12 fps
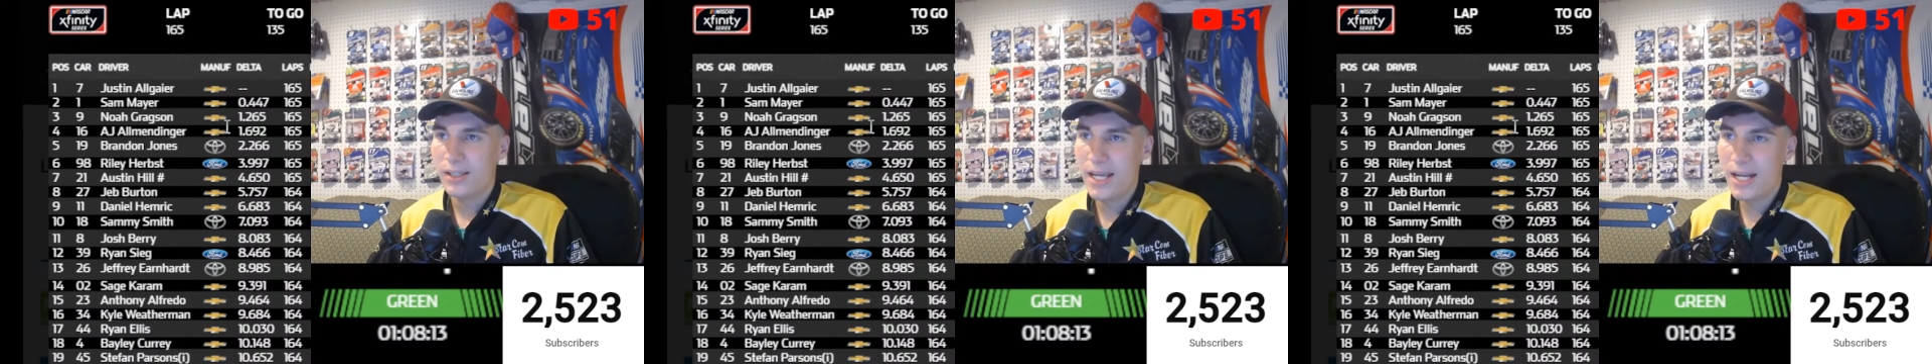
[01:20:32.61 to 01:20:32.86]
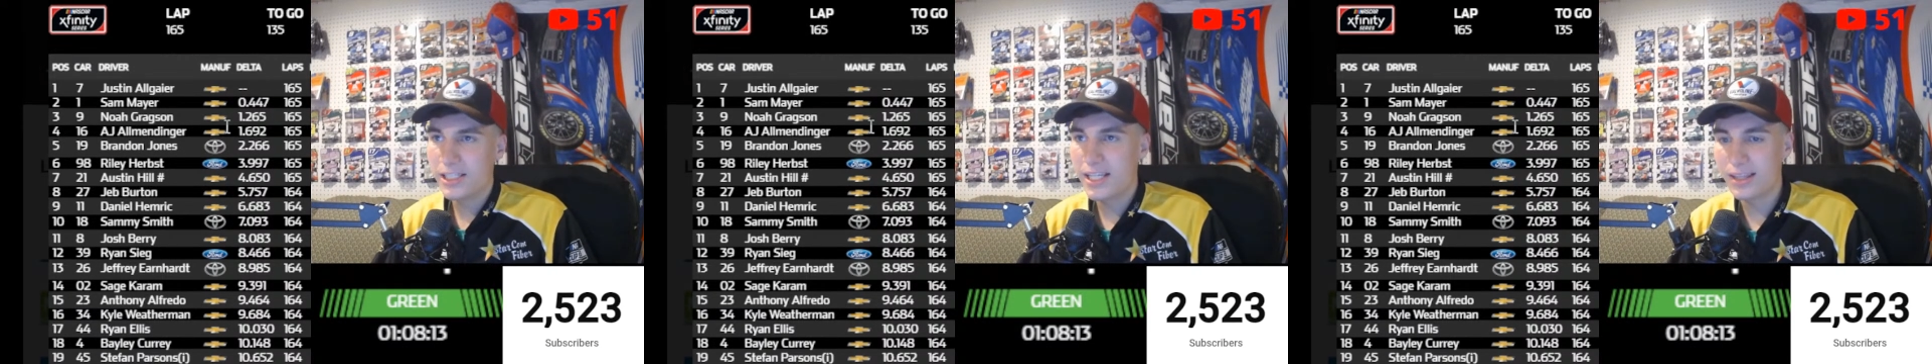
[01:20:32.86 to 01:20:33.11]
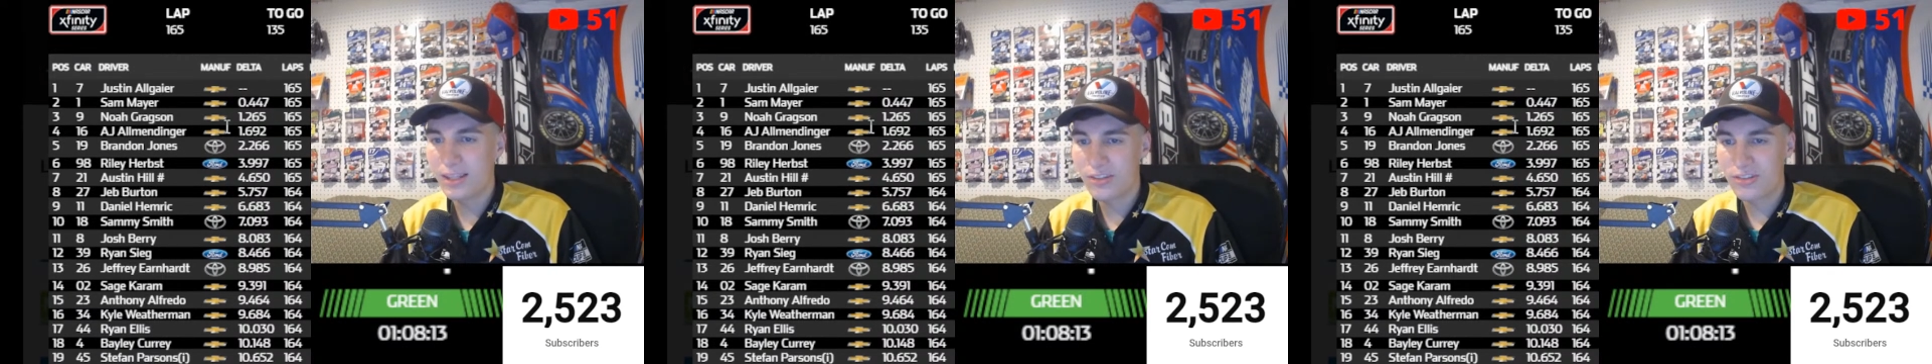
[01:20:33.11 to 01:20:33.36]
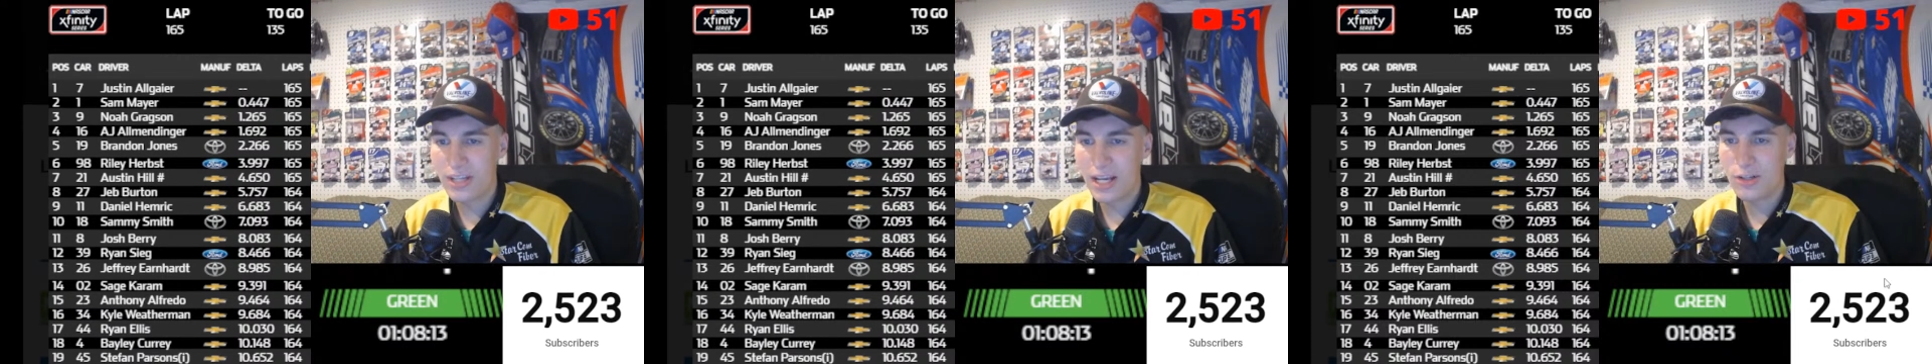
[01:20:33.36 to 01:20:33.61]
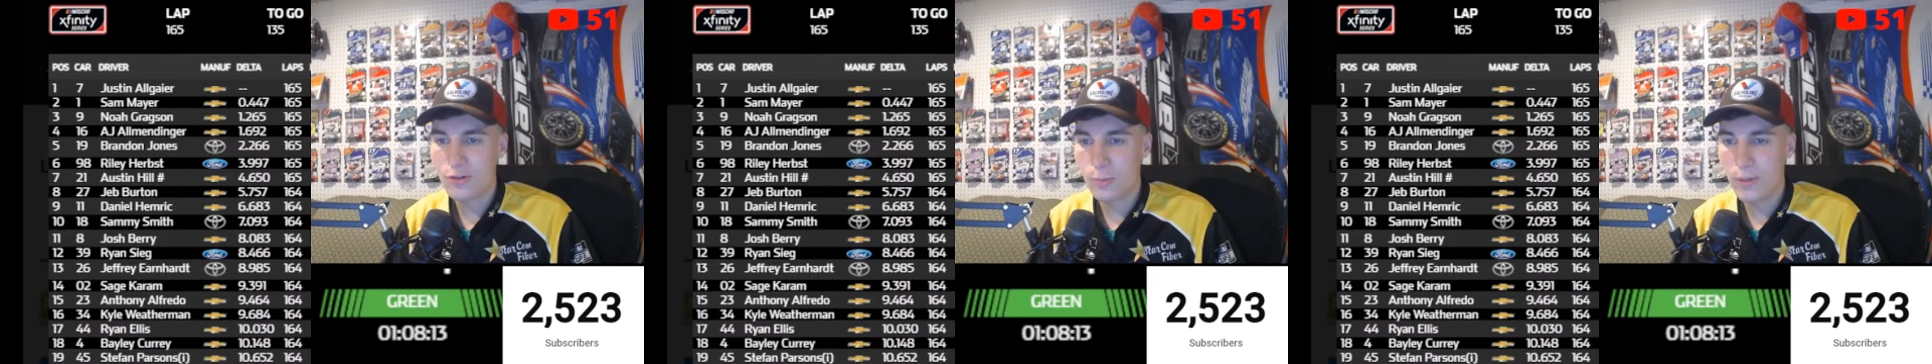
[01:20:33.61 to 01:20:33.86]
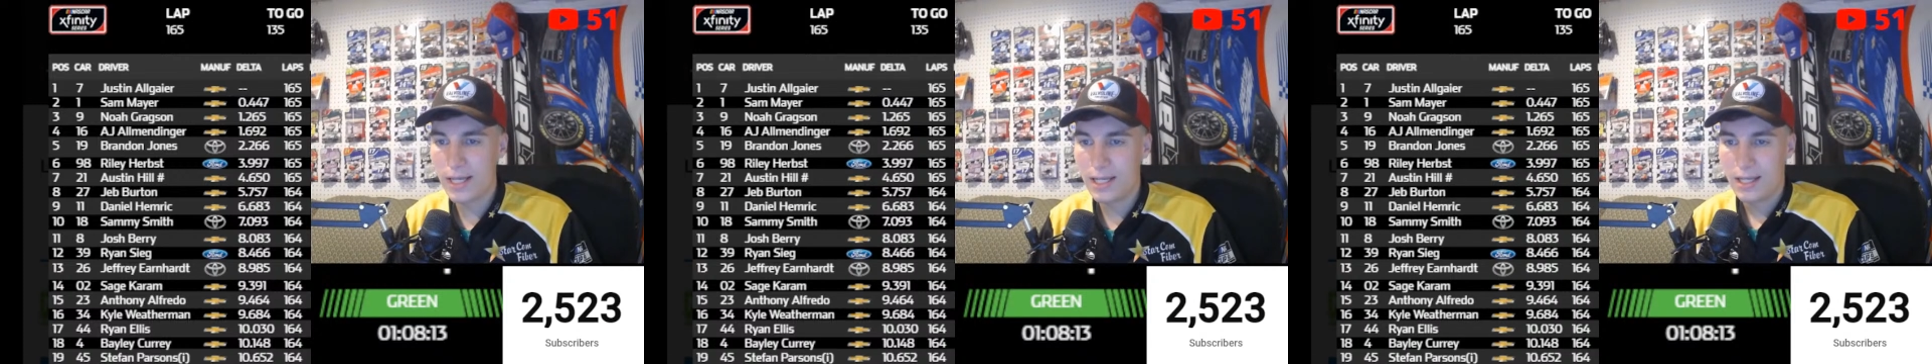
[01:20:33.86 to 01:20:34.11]
and get the stage
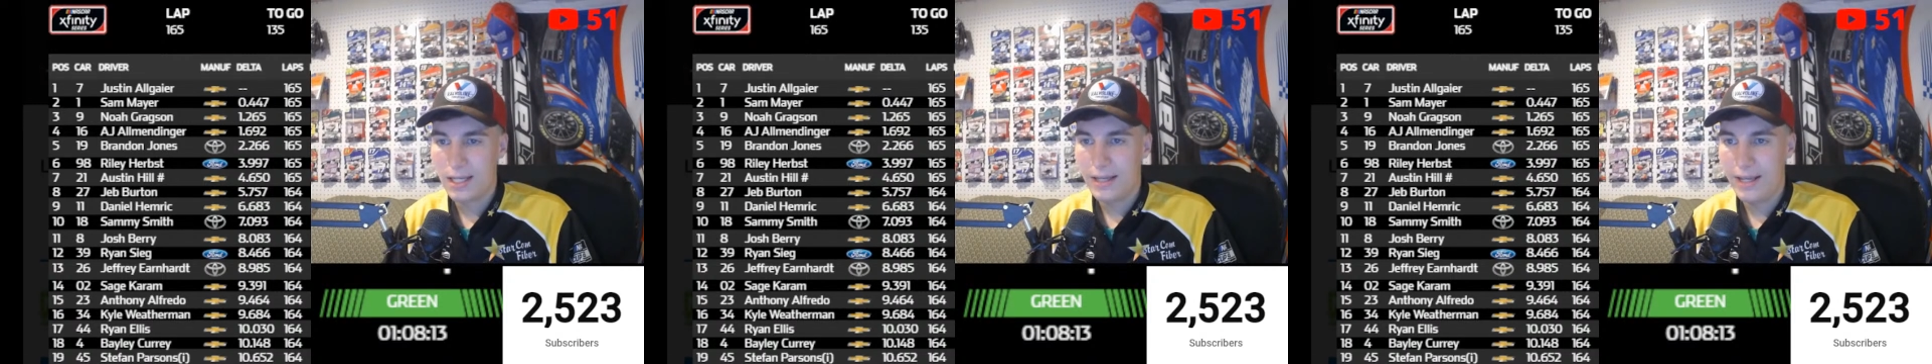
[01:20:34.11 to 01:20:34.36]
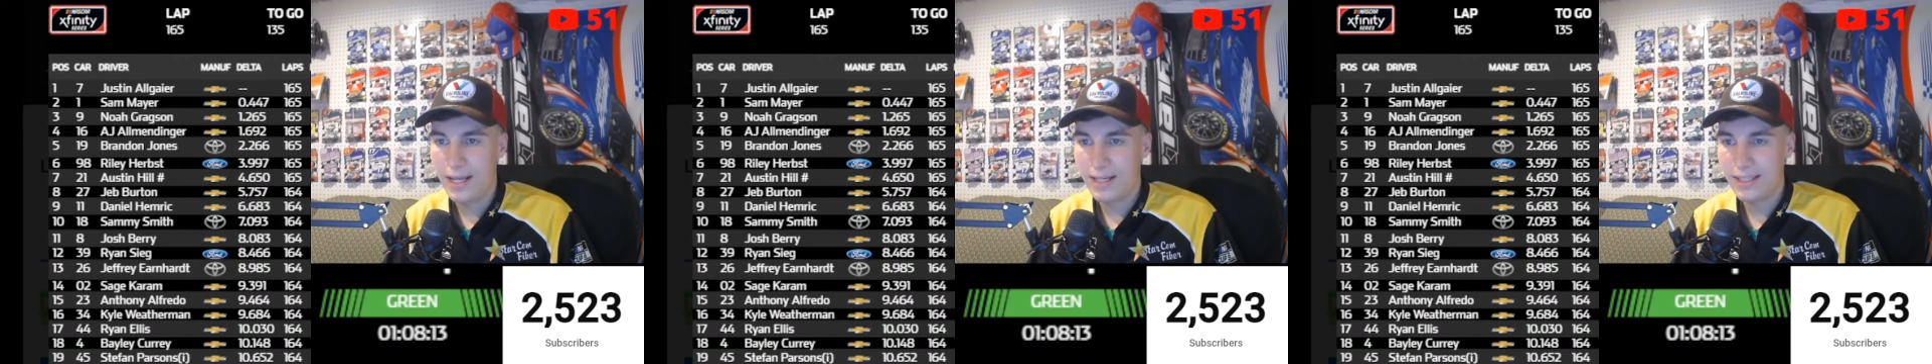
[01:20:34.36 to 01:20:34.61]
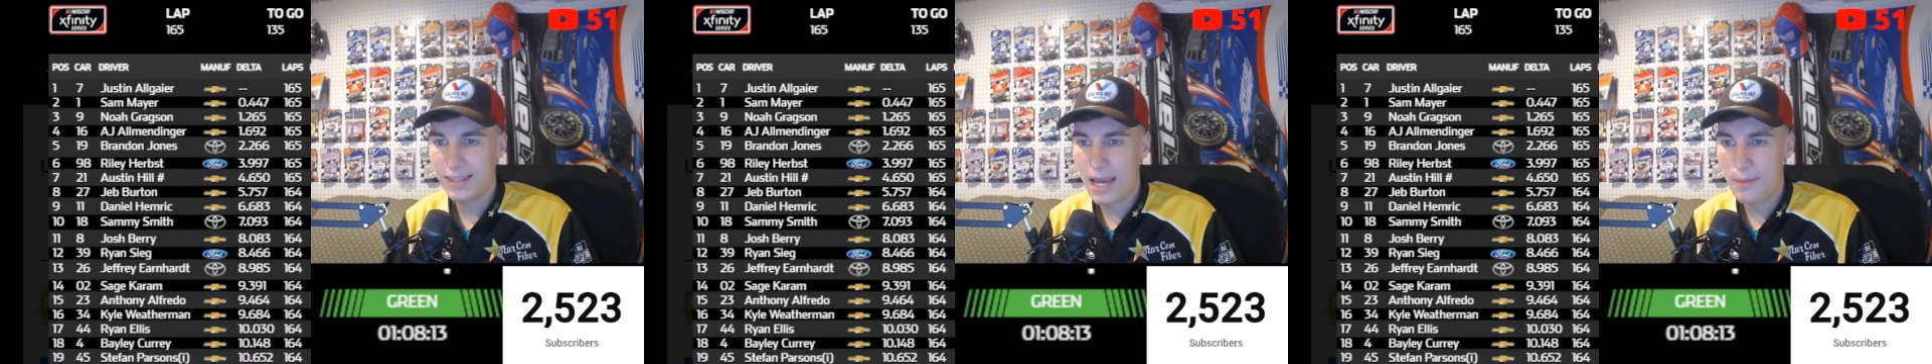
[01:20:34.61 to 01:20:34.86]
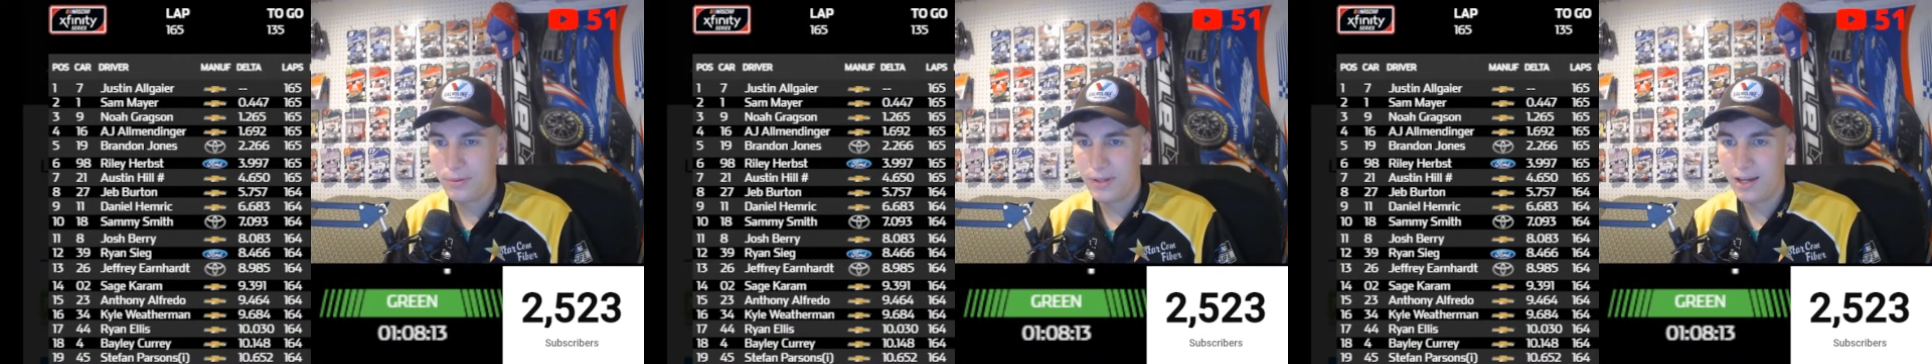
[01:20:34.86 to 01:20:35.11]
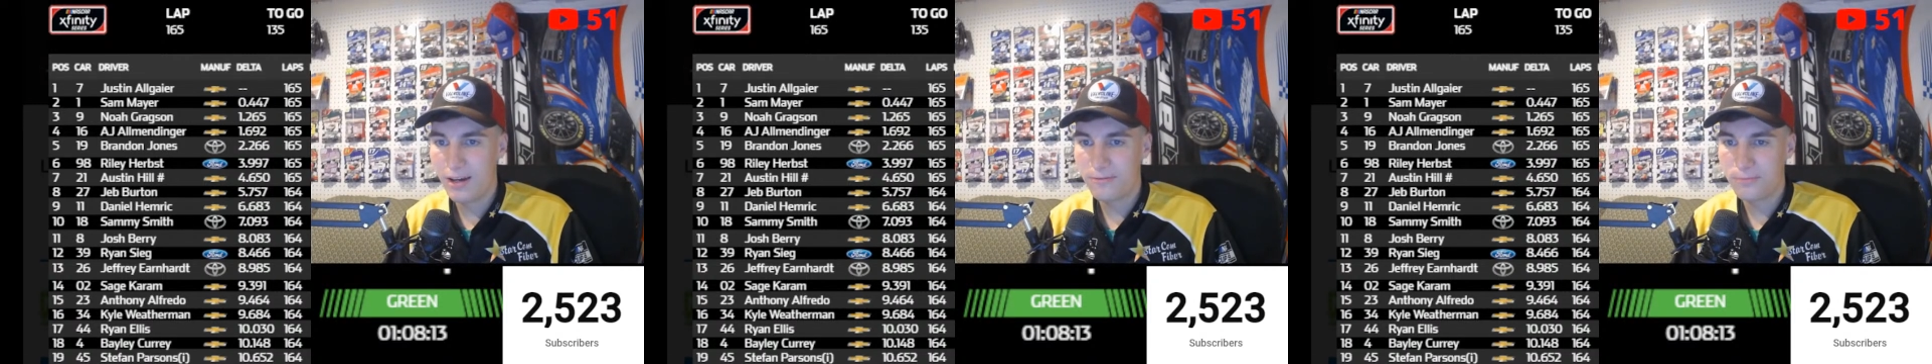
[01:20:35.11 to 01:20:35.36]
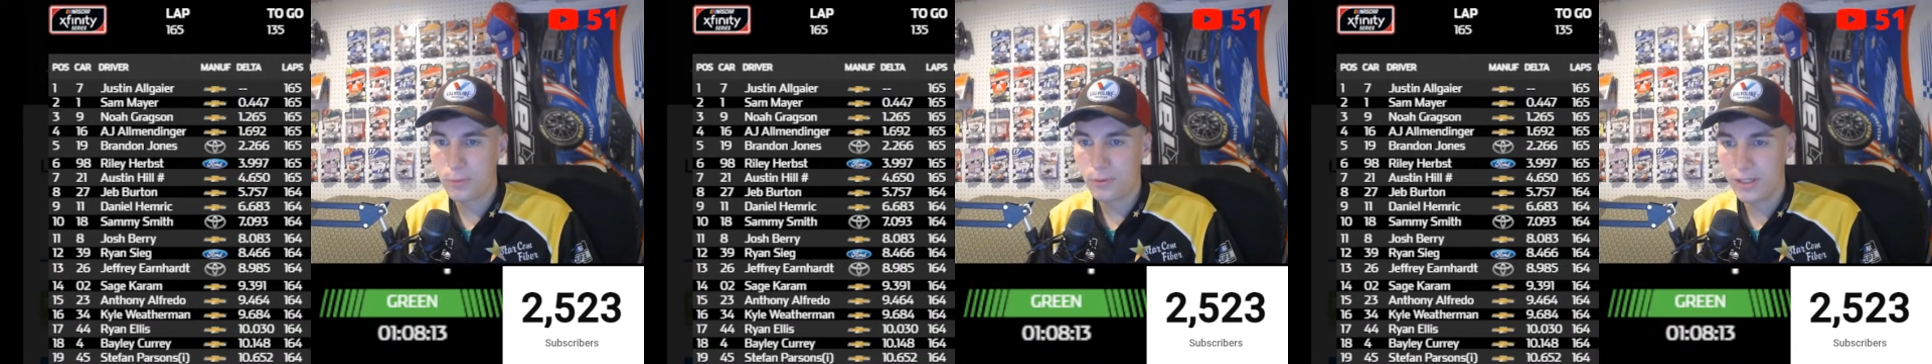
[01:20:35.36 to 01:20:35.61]
win and get that playoff
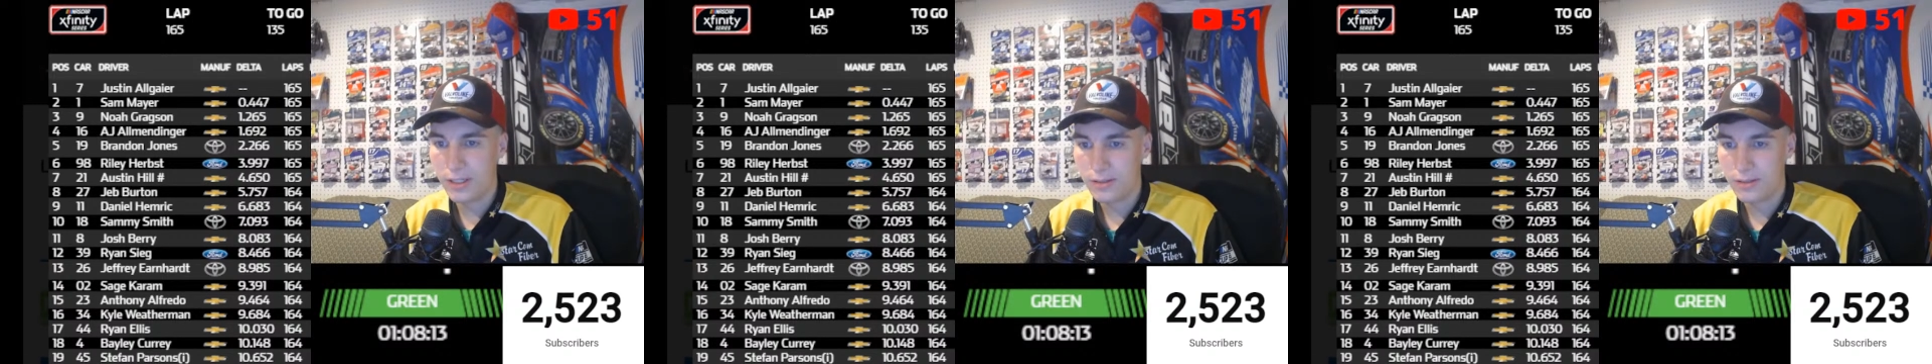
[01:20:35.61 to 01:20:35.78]
point.